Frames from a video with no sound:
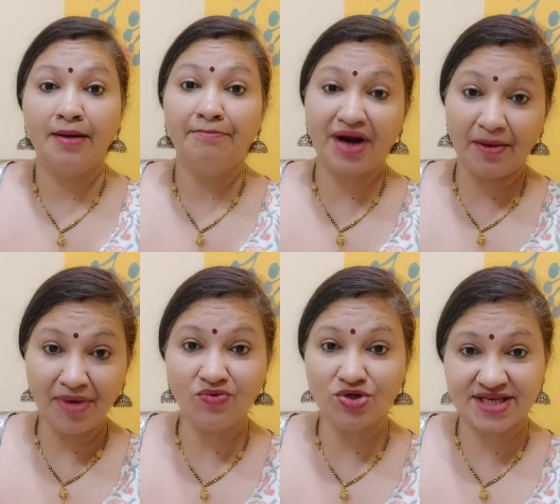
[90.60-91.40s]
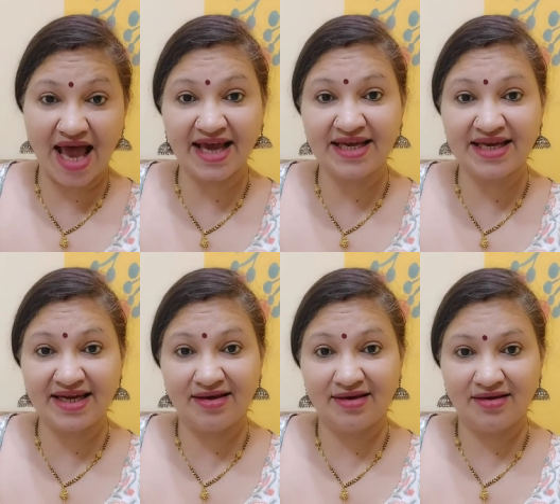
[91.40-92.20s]
Brahma was
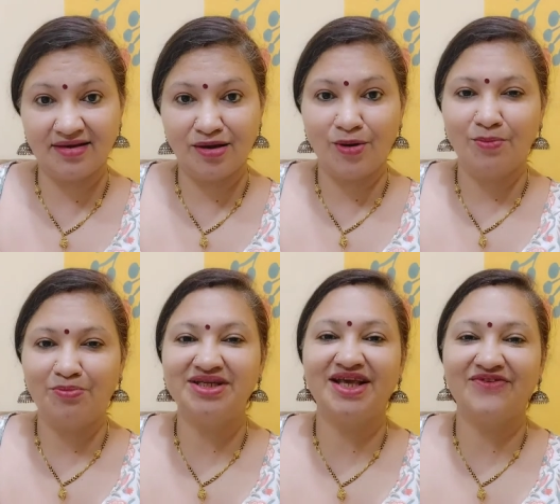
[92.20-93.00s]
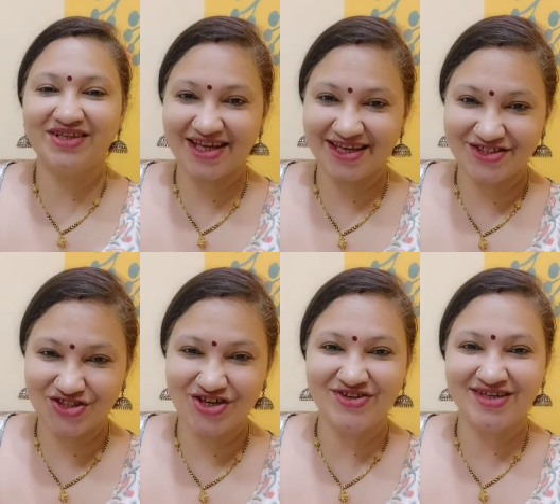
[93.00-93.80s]
angry, but they were their
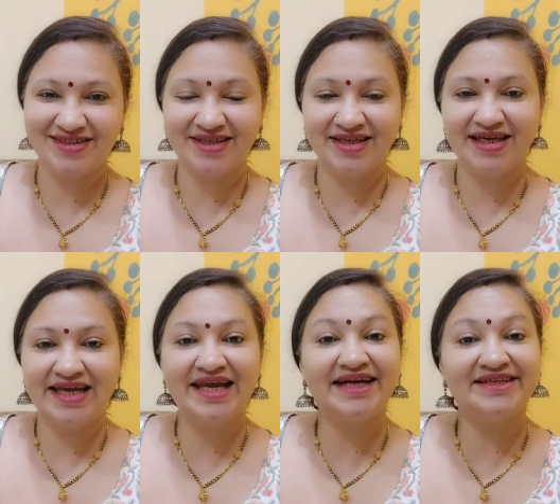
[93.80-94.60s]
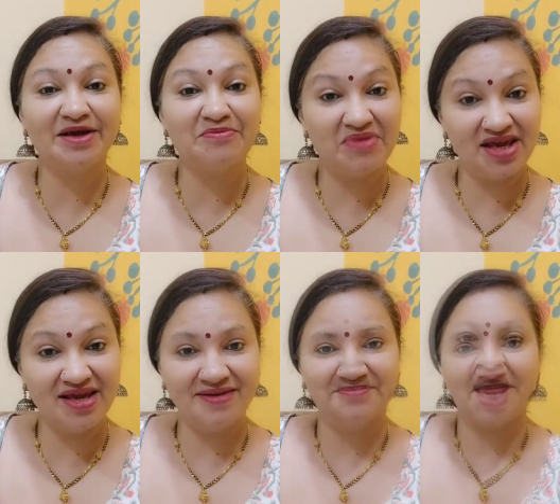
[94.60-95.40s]
children he let them
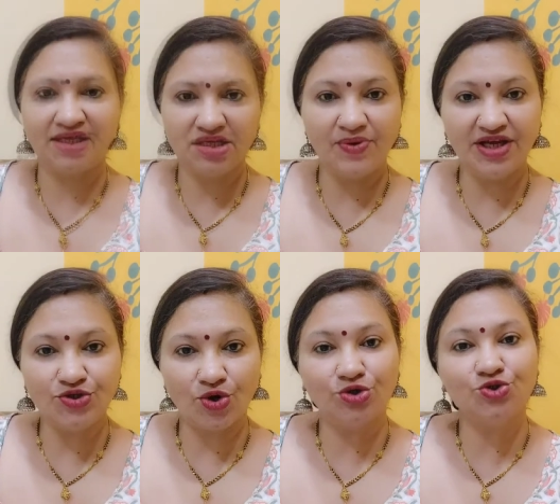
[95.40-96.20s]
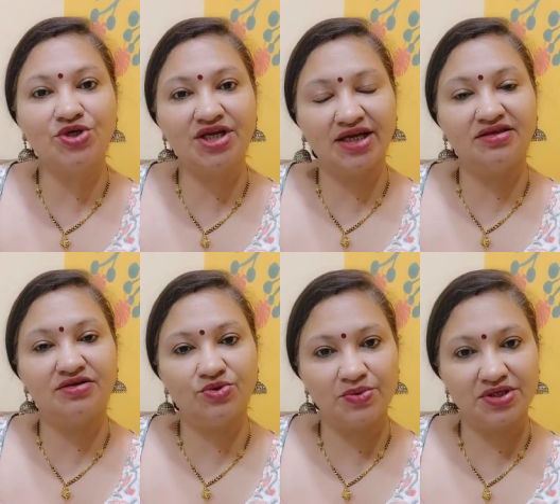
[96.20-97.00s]
be and he went on to create the
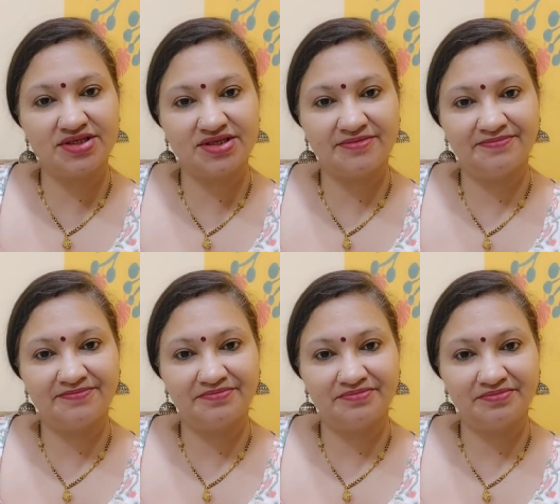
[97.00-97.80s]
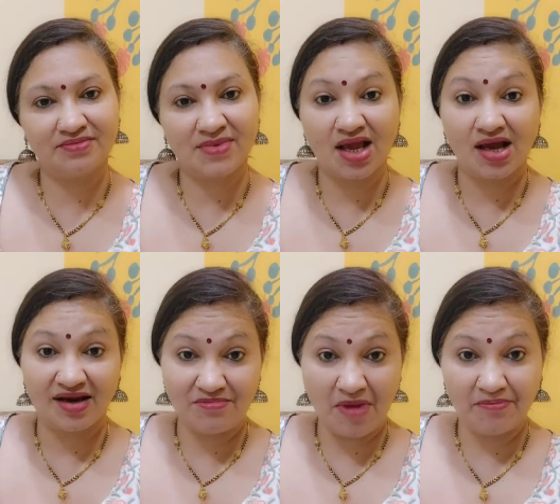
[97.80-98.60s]
universe.
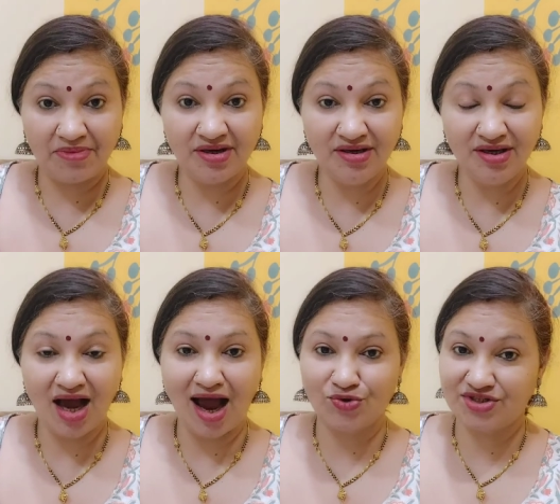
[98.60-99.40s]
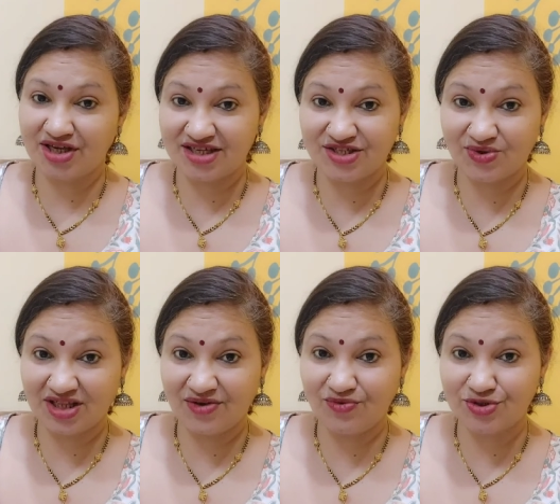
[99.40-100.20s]
Remember how
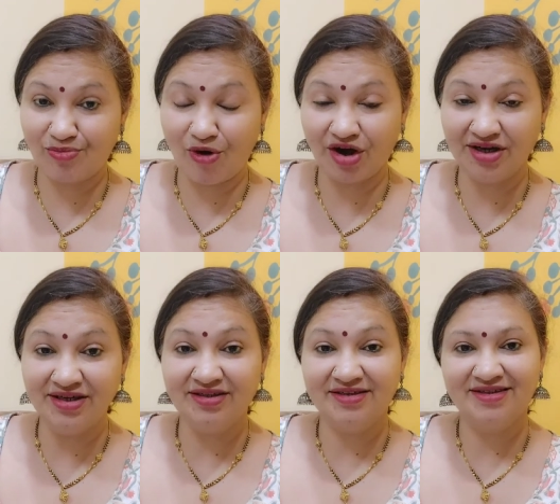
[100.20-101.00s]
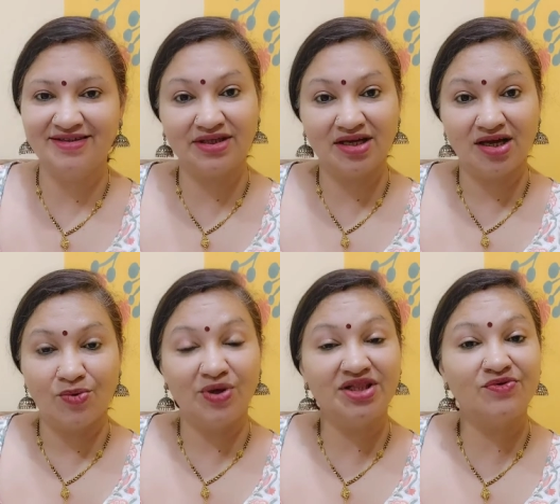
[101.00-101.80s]
Saraswati was born?
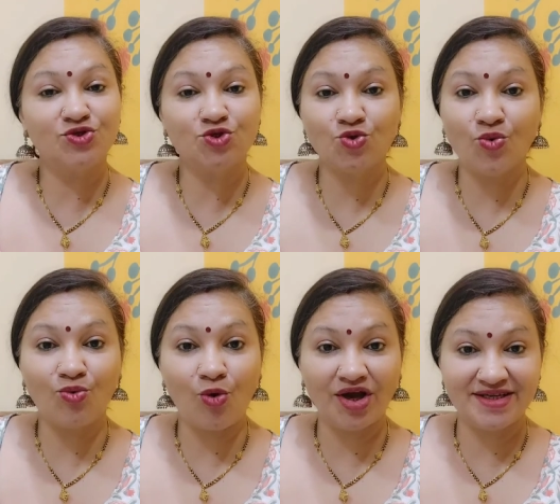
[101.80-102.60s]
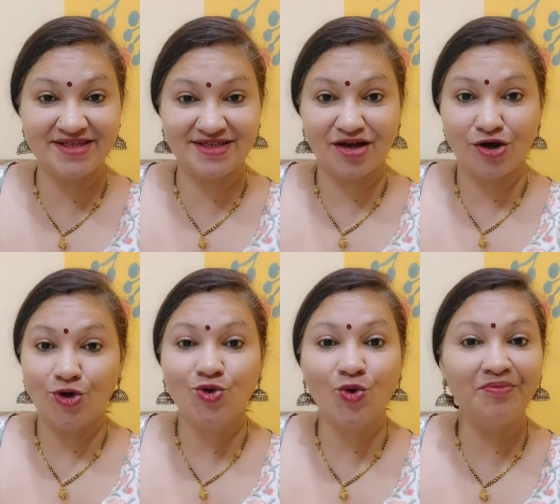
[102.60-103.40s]
When there was no voice,
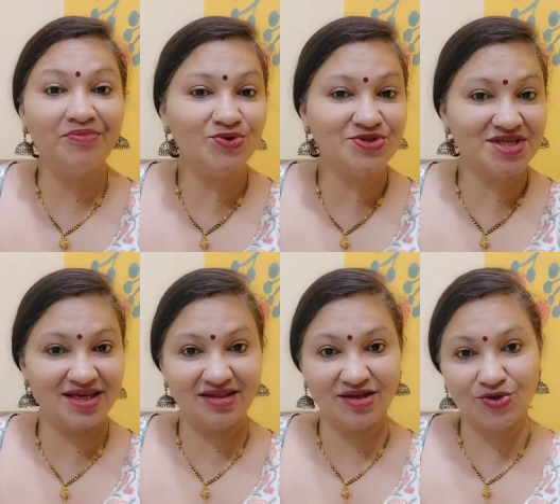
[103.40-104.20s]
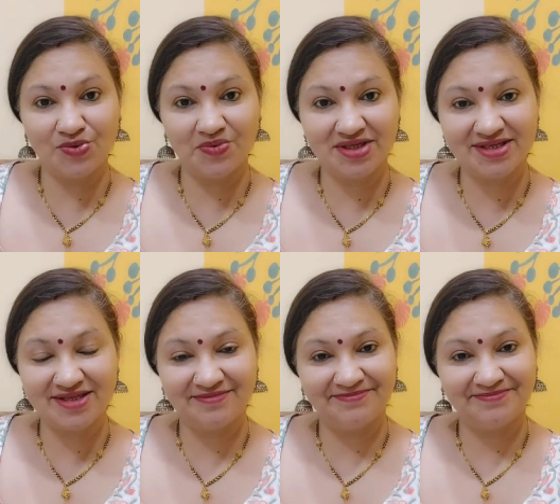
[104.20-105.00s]
no music in the universe.